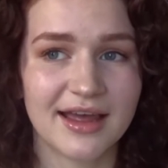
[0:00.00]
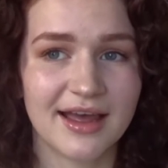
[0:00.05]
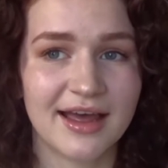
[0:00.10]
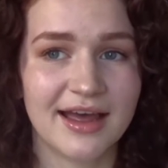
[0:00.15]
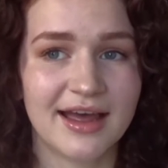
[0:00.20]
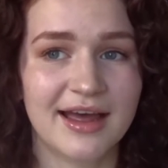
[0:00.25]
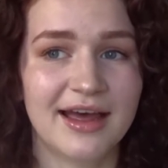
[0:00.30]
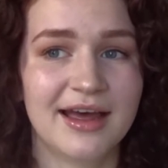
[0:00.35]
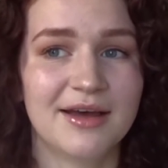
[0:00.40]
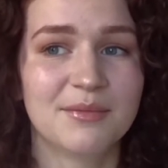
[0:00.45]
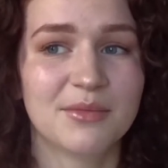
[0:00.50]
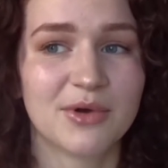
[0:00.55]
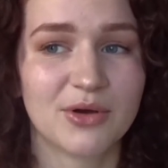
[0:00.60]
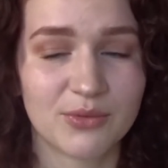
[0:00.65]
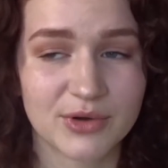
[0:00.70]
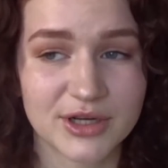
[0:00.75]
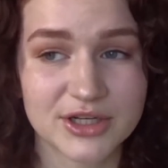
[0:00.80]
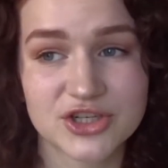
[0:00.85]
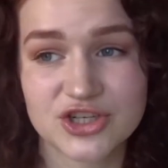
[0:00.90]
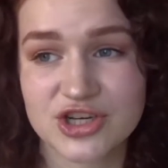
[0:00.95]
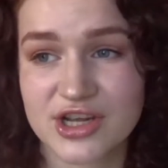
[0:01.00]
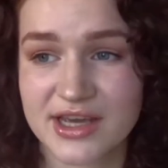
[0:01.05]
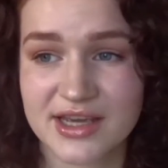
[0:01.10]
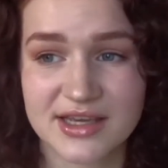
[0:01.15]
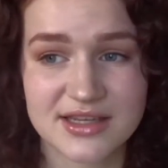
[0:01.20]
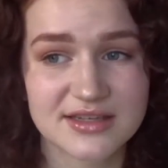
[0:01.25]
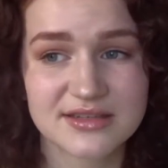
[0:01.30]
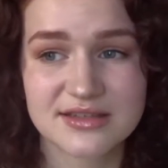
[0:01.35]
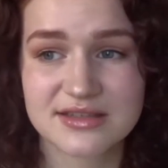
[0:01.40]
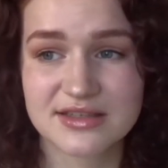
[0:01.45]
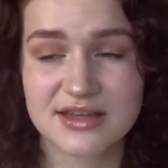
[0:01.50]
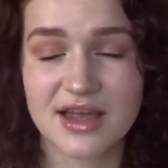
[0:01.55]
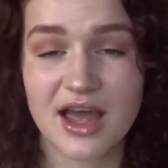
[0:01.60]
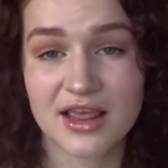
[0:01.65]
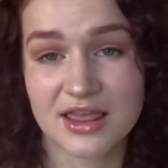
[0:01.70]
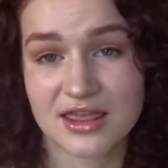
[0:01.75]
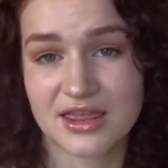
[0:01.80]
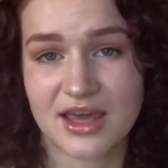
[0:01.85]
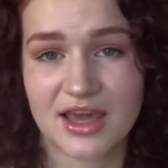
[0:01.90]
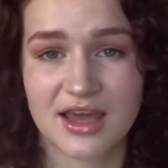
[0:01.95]
um, which is
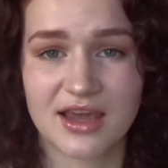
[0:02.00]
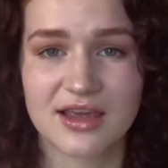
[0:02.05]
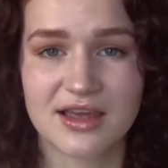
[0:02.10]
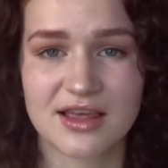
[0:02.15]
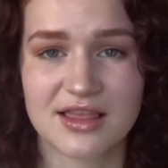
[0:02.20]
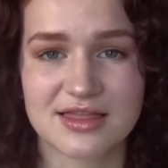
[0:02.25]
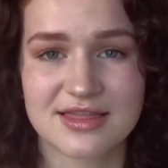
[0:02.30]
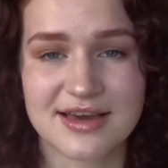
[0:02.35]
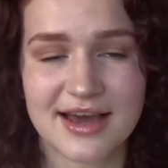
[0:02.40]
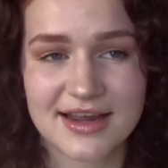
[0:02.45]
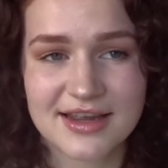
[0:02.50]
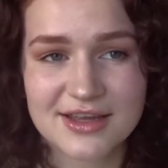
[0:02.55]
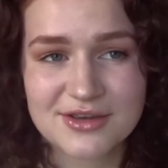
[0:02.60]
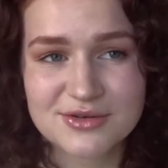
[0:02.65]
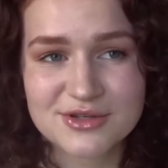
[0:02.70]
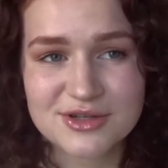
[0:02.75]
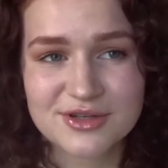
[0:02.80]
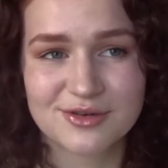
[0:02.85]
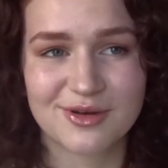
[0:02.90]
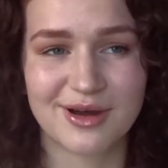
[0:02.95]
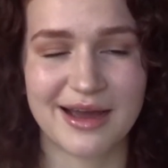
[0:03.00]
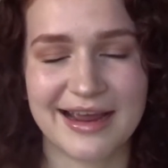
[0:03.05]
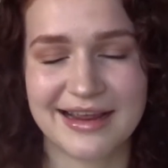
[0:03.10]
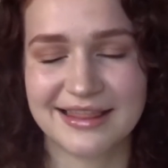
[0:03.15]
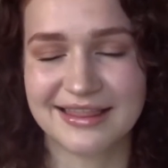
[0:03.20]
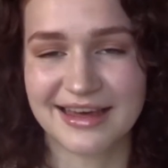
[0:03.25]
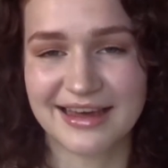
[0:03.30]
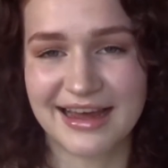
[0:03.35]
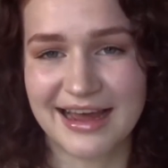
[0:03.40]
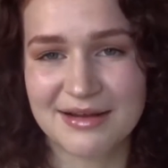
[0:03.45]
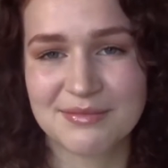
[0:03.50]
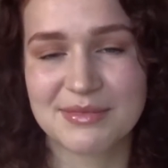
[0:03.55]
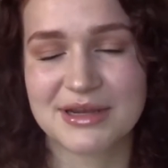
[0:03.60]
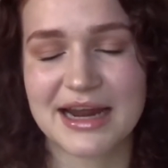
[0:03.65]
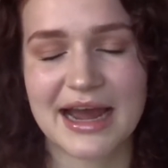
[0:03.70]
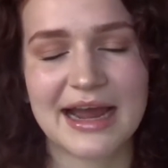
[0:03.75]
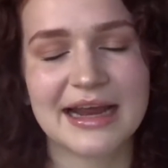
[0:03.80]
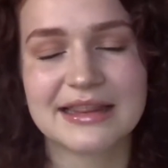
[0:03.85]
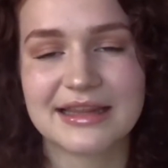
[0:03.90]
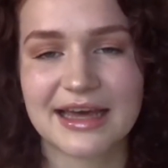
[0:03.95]
a thing that you do. I, I mean, I